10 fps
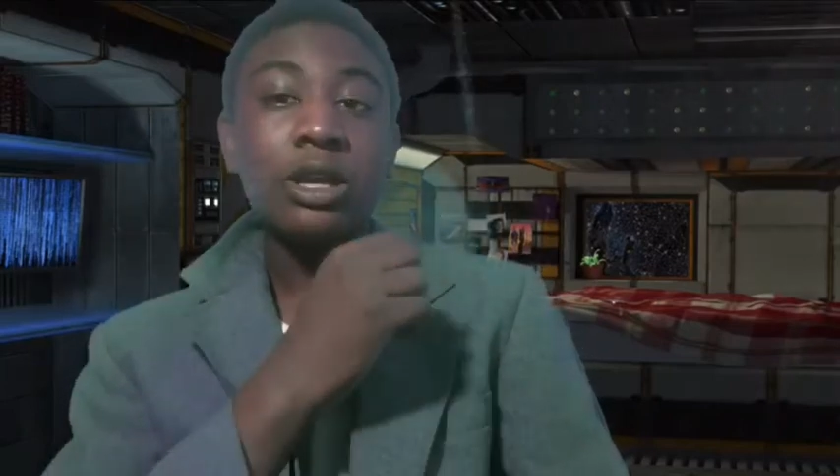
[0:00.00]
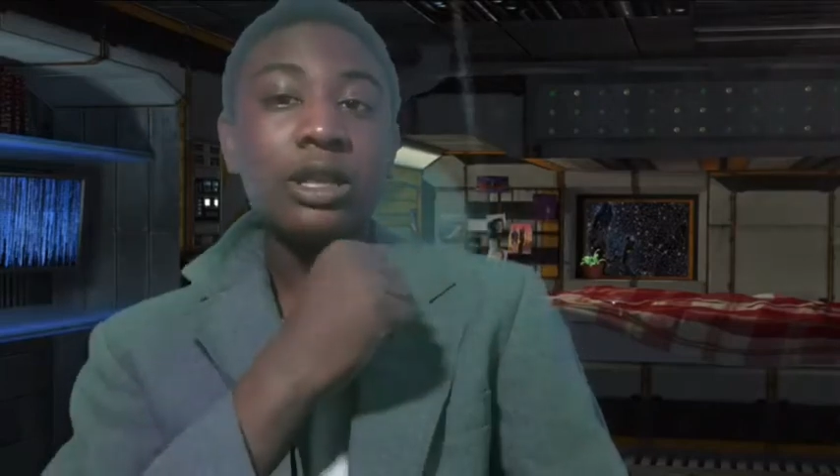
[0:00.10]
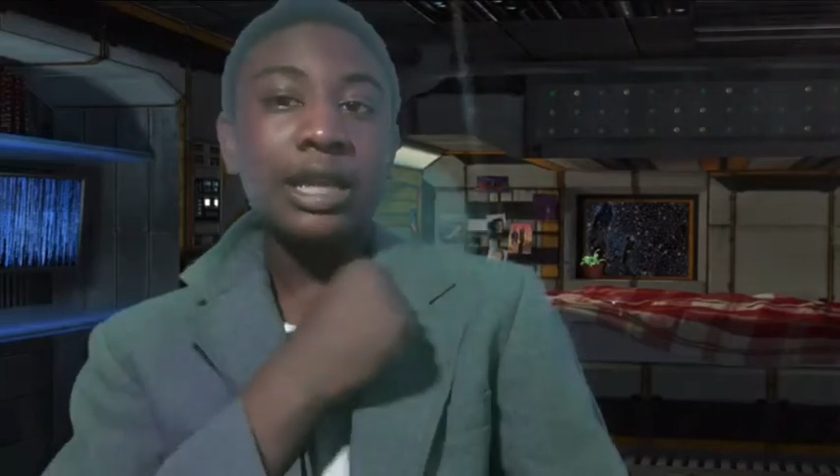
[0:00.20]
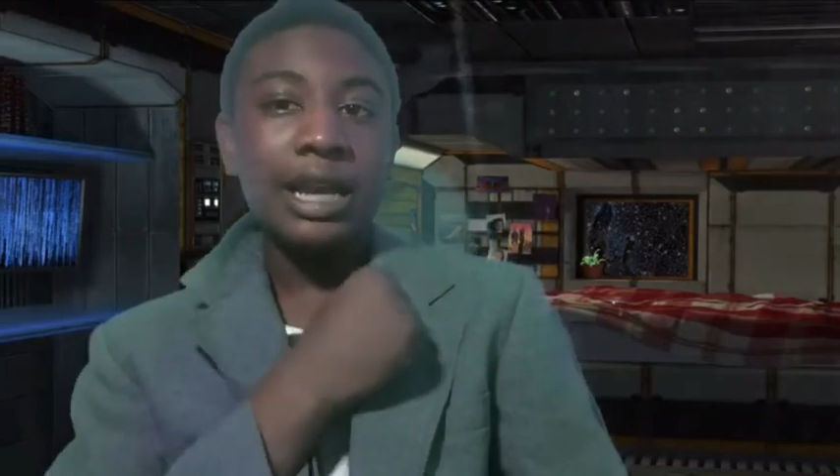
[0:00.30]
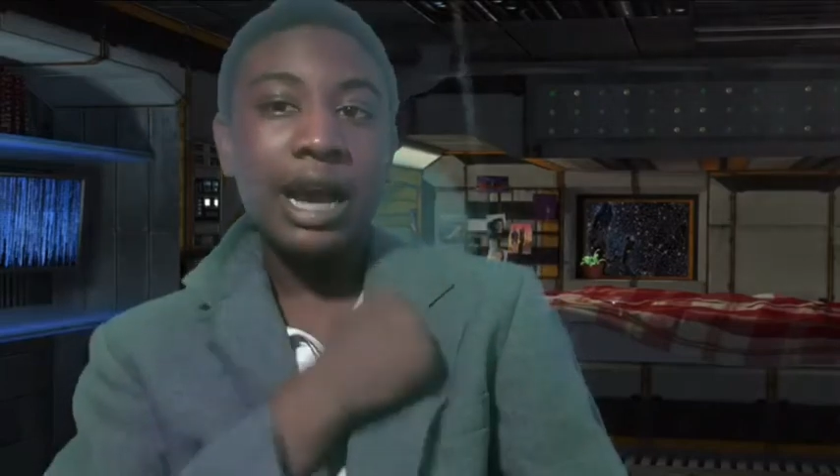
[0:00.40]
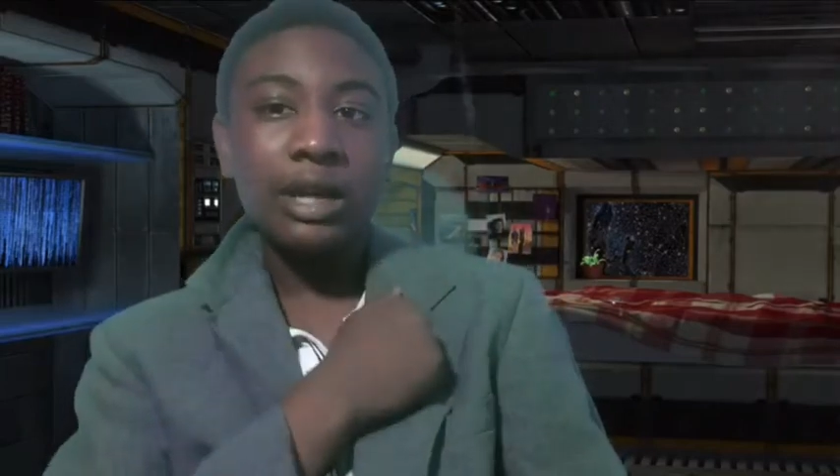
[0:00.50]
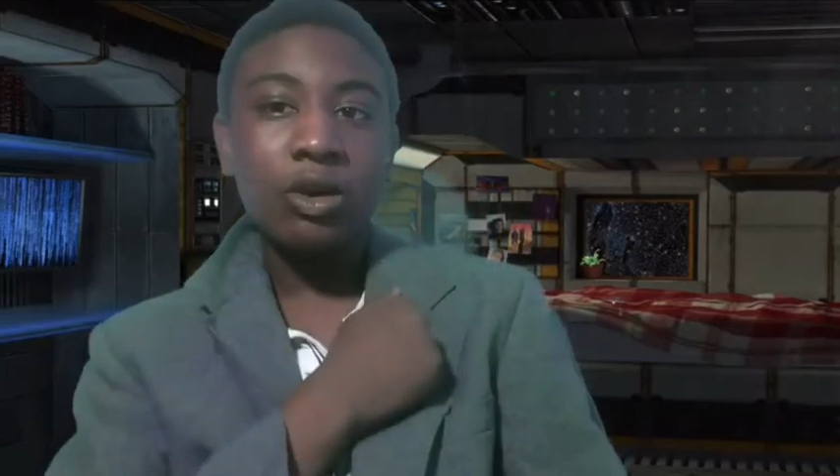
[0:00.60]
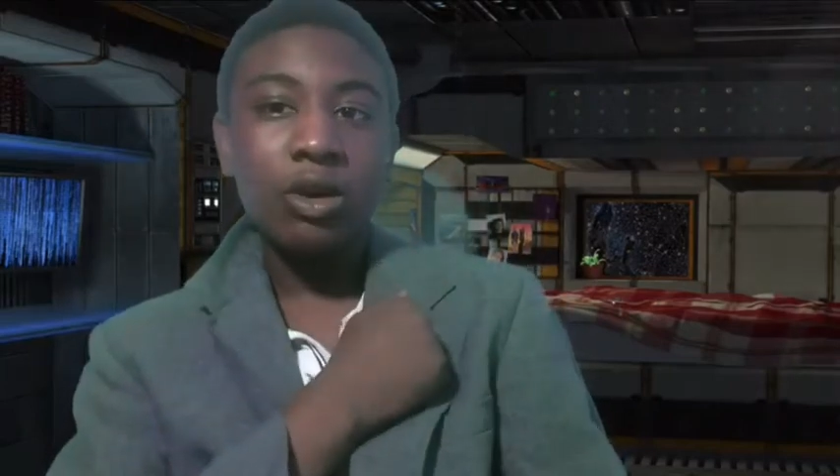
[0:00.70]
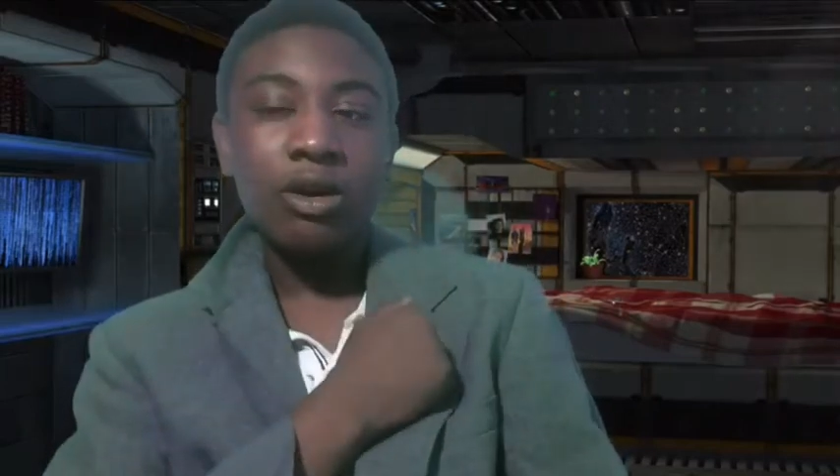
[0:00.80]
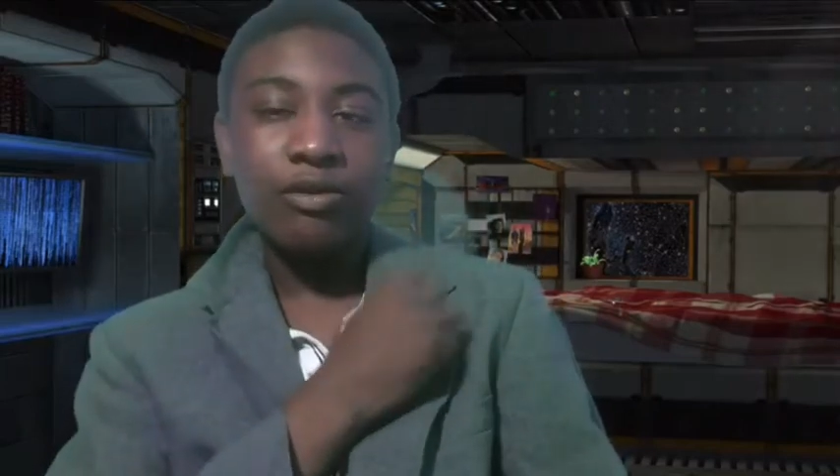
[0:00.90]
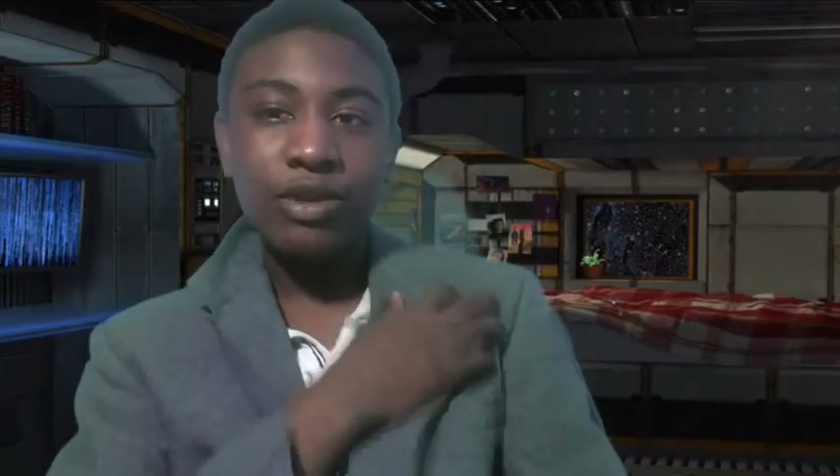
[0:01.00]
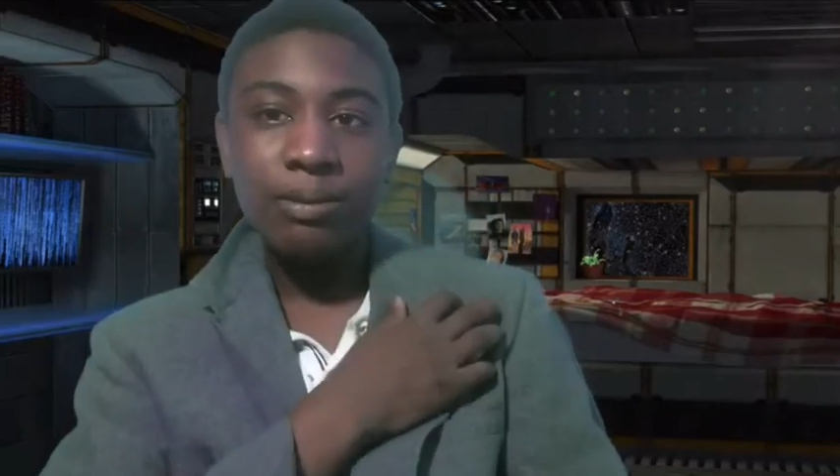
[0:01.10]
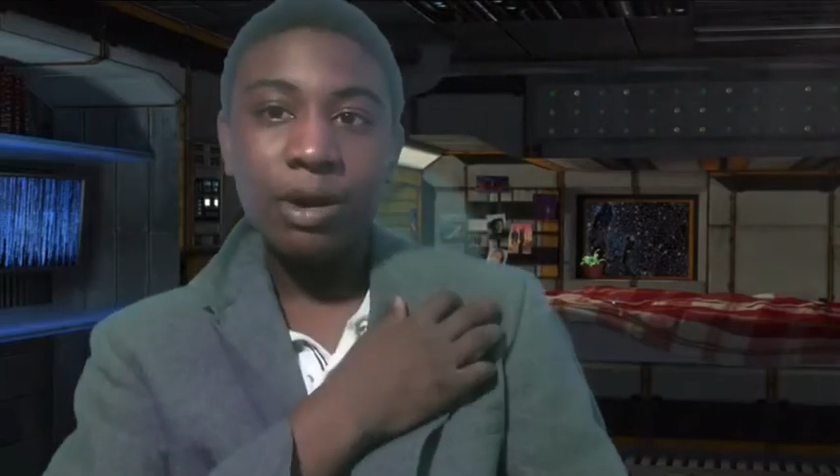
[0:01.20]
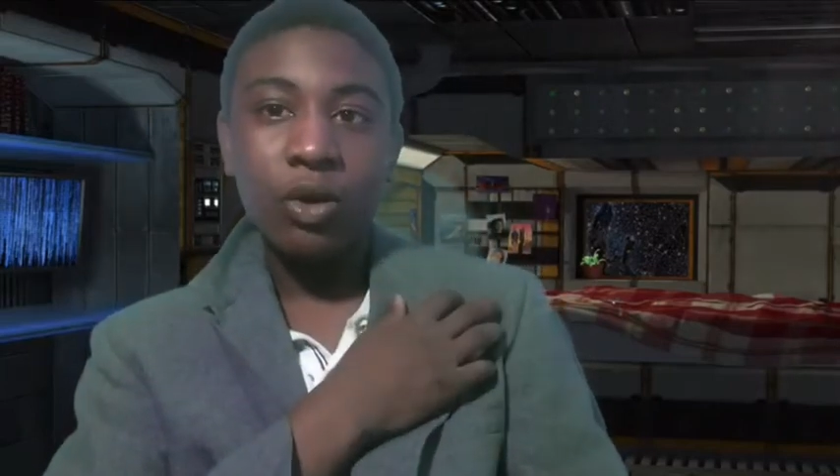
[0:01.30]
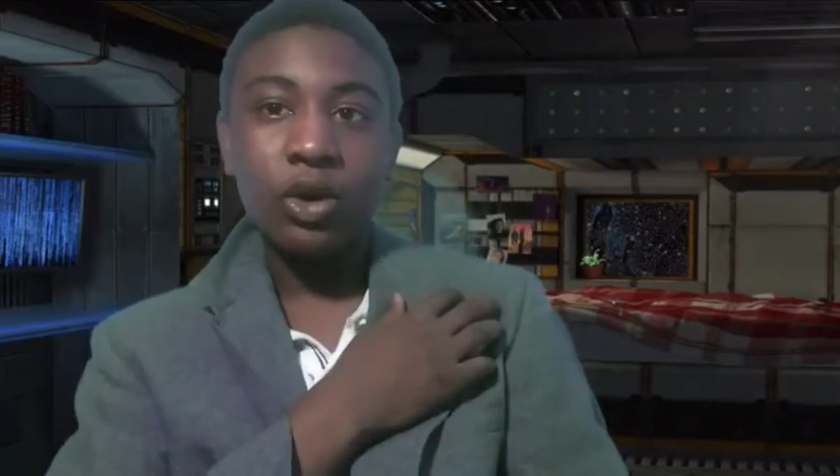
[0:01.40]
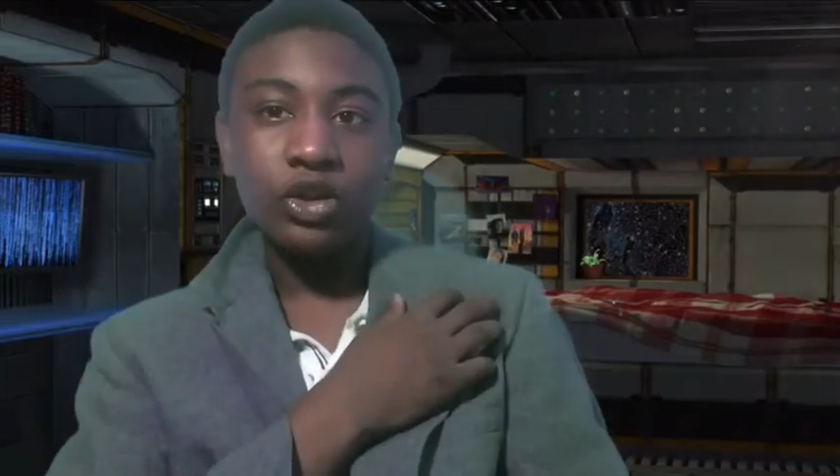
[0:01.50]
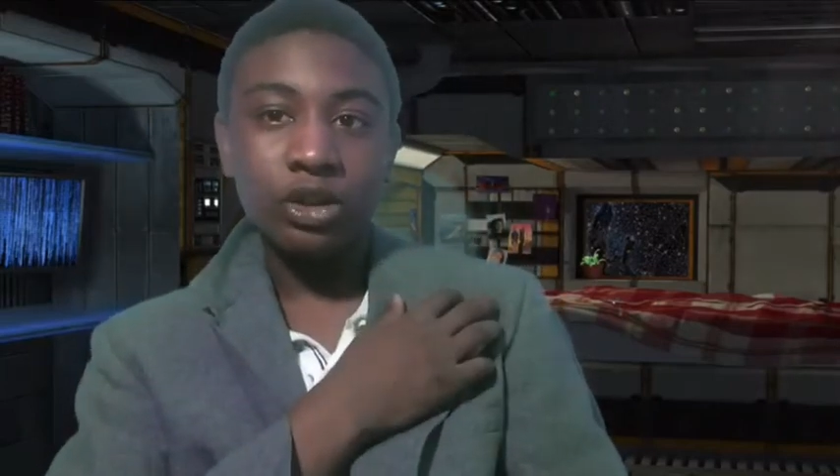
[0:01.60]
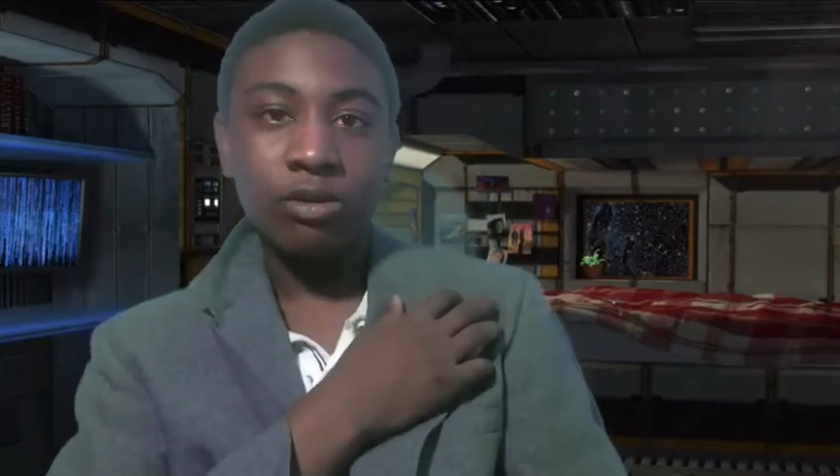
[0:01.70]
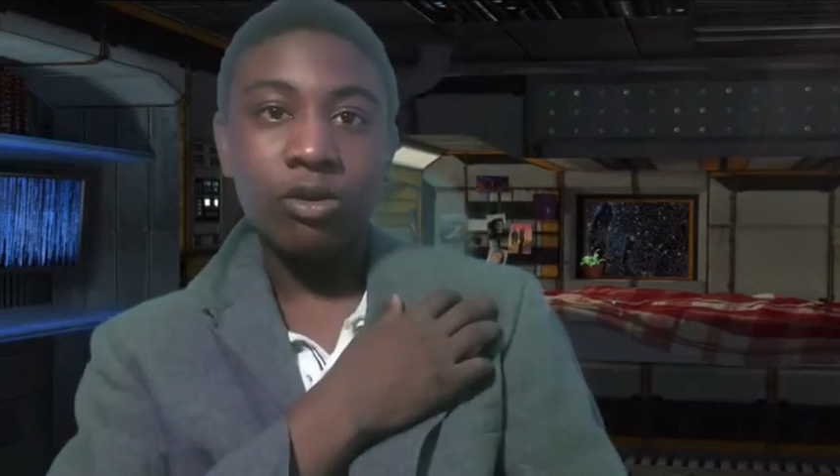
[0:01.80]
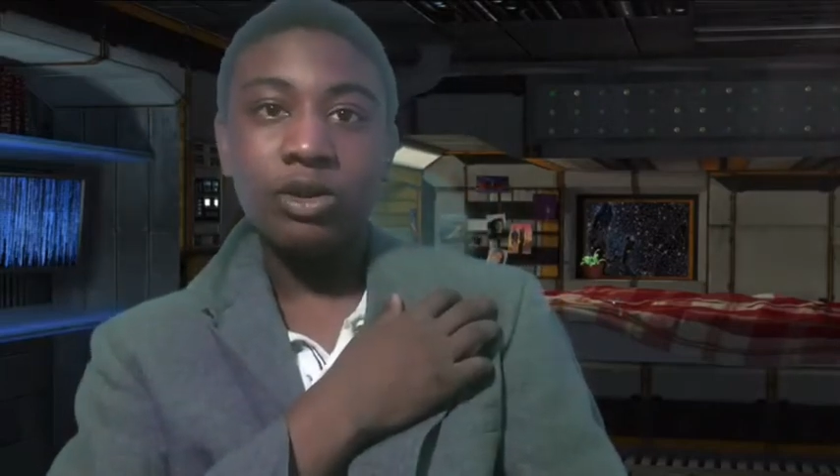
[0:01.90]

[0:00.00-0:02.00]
the kind heart of female in general,